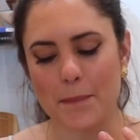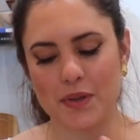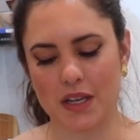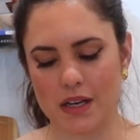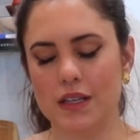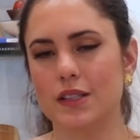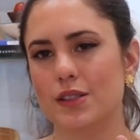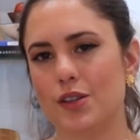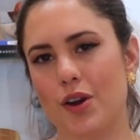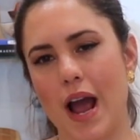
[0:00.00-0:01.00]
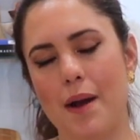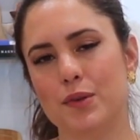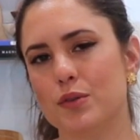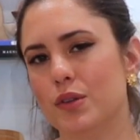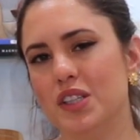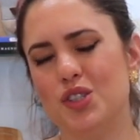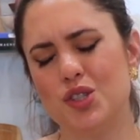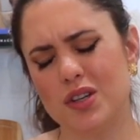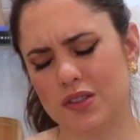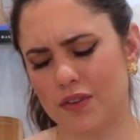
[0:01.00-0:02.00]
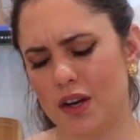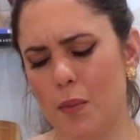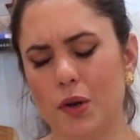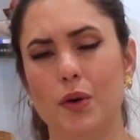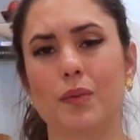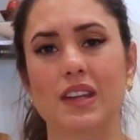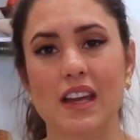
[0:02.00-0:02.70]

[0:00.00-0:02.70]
because they're absolutely just phenomenal.